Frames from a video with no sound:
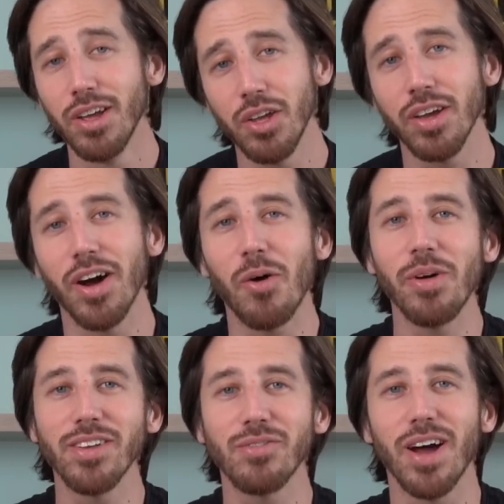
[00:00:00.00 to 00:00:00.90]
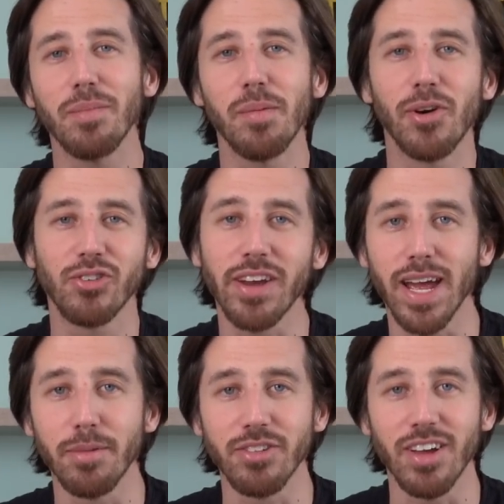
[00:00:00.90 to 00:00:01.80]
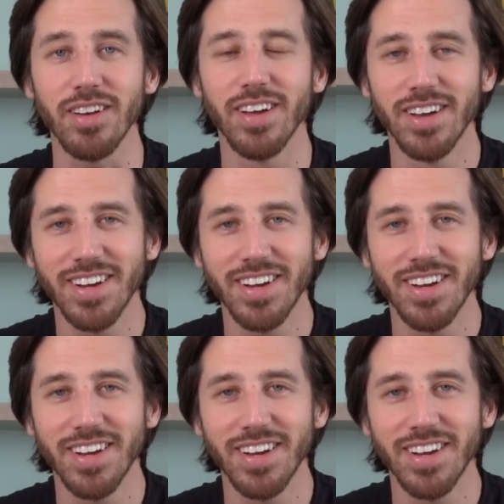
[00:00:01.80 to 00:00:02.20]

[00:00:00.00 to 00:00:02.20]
you can always find my books on Amazon.